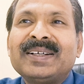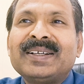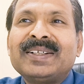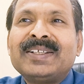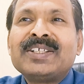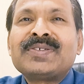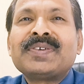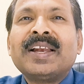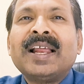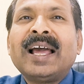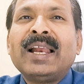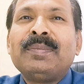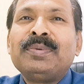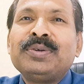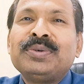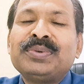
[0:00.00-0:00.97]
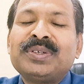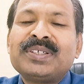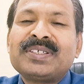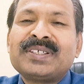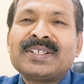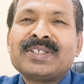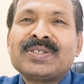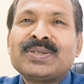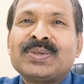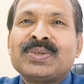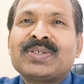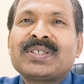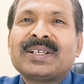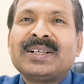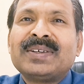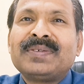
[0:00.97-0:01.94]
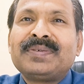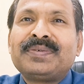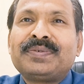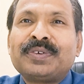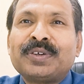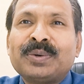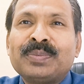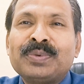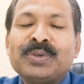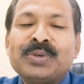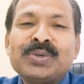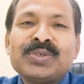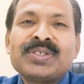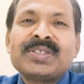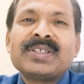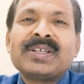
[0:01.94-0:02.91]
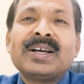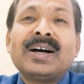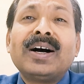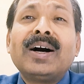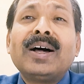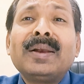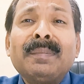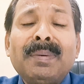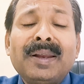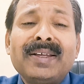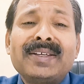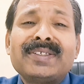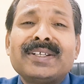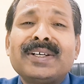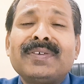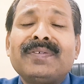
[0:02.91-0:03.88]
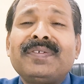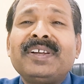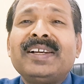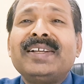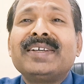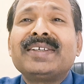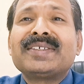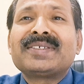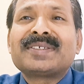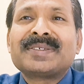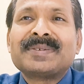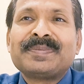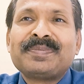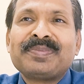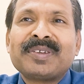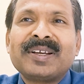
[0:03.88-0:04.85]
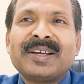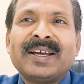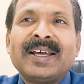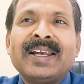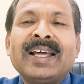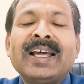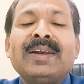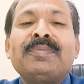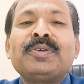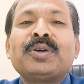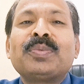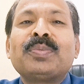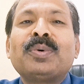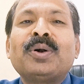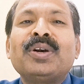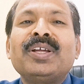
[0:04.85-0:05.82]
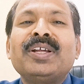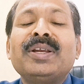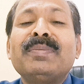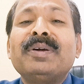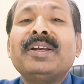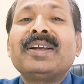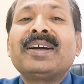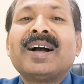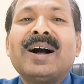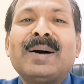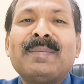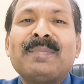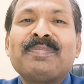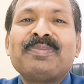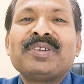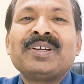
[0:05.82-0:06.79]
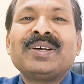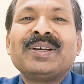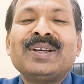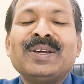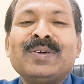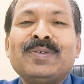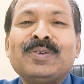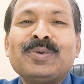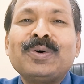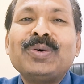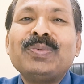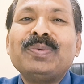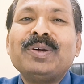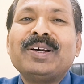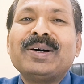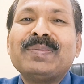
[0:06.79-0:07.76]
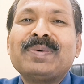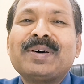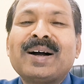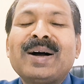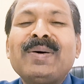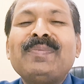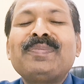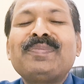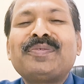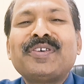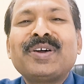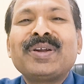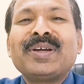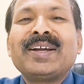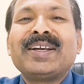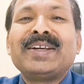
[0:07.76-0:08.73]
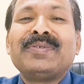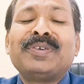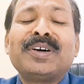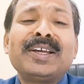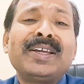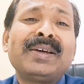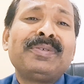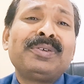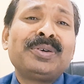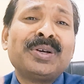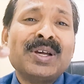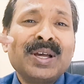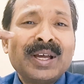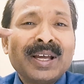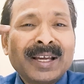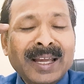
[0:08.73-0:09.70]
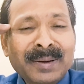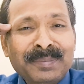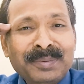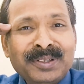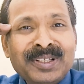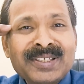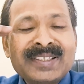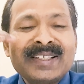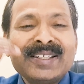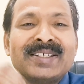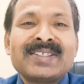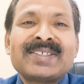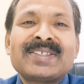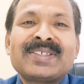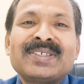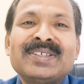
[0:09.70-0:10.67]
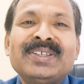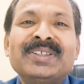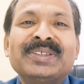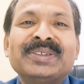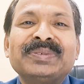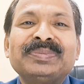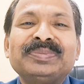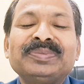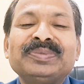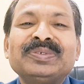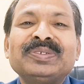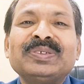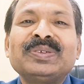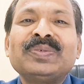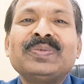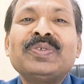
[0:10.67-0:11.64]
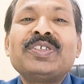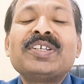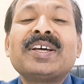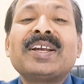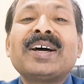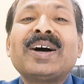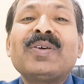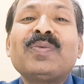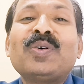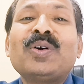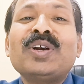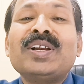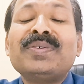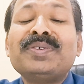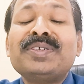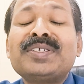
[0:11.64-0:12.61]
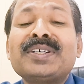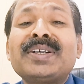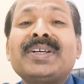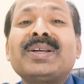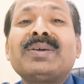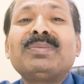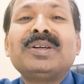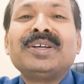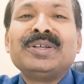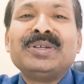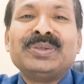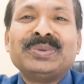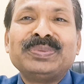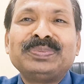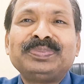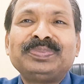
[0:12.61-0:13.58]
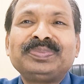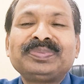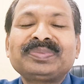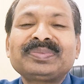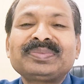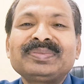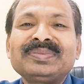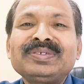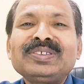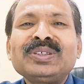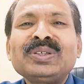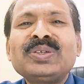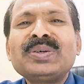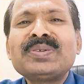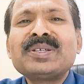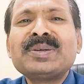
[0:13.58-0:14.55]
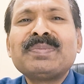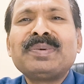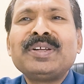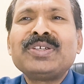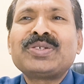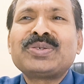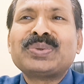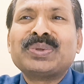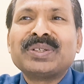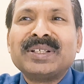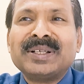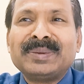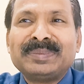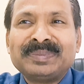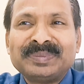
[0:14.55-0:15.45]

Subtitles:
This will help you distance yourself from those unpleasant feelings and help your body remain calm. If you want to become calm, forget it. Why have you kept these things here, which are unwanted, which are troubling you? You have simply stored them.